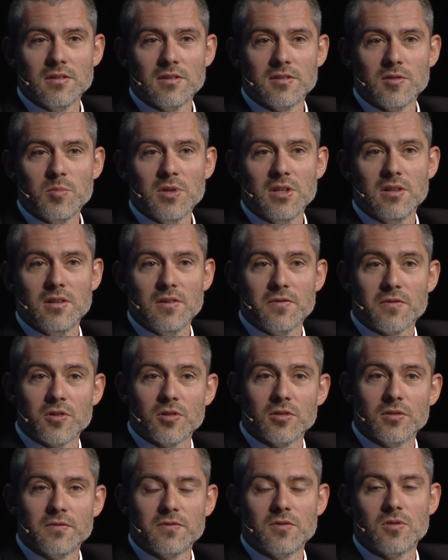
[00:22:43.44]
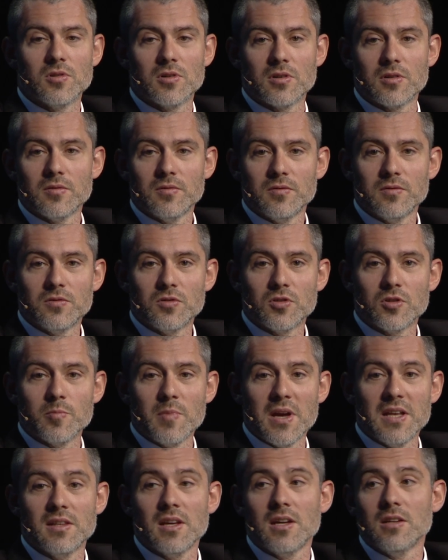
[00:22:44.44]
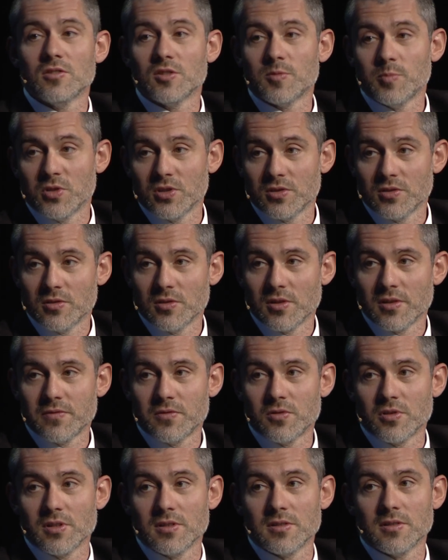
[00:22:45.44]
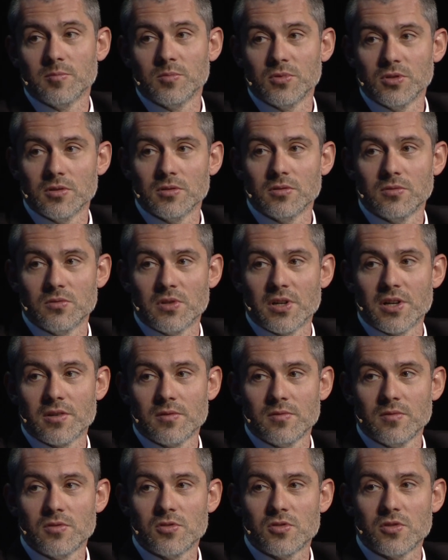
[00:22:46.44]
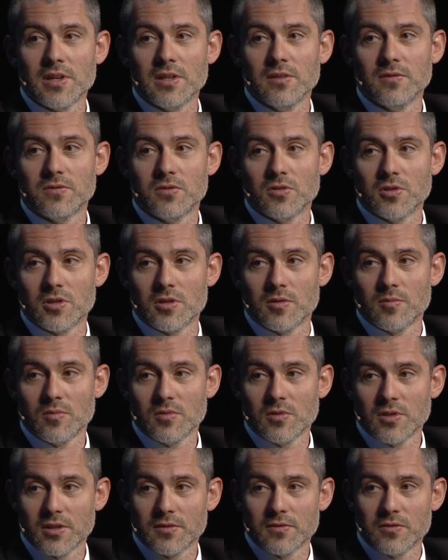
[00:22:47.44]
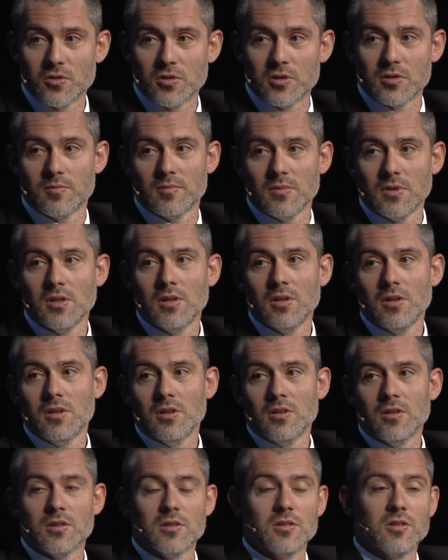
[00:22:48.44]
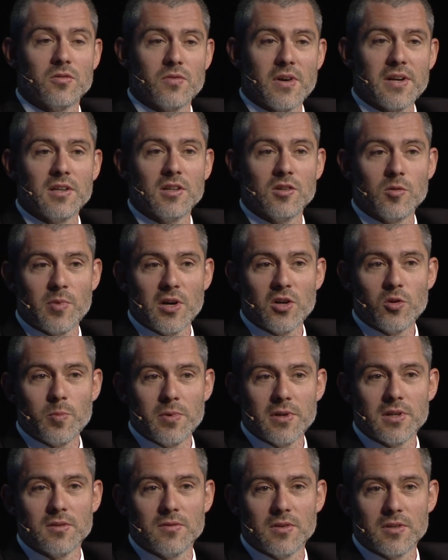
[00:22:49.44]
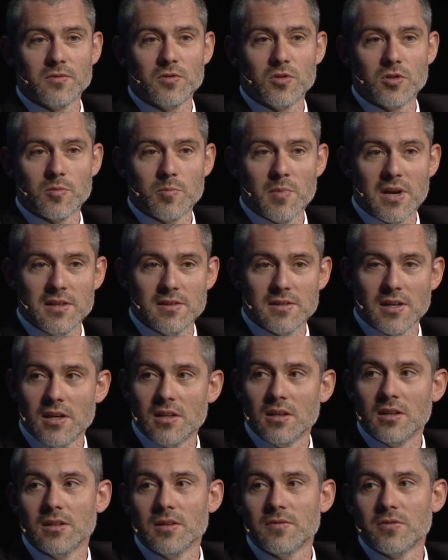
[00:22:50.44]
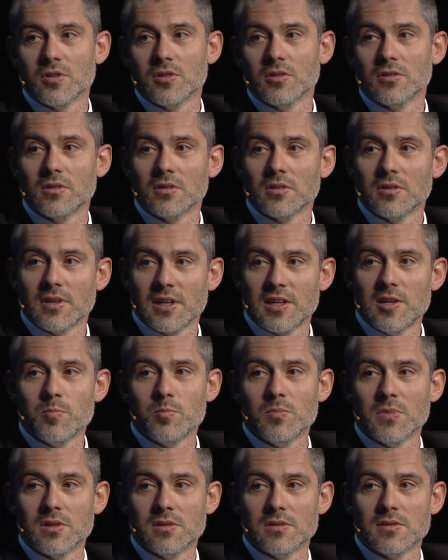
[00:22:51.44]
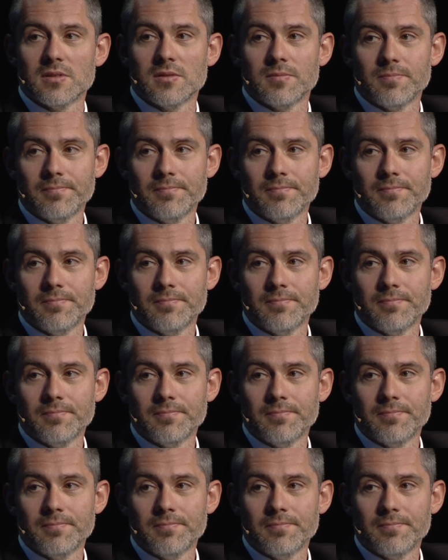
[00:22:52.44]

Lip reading: a bit different for maintenance personnel, for example, who are trained not for running a power plant, but for maintaining different equipment.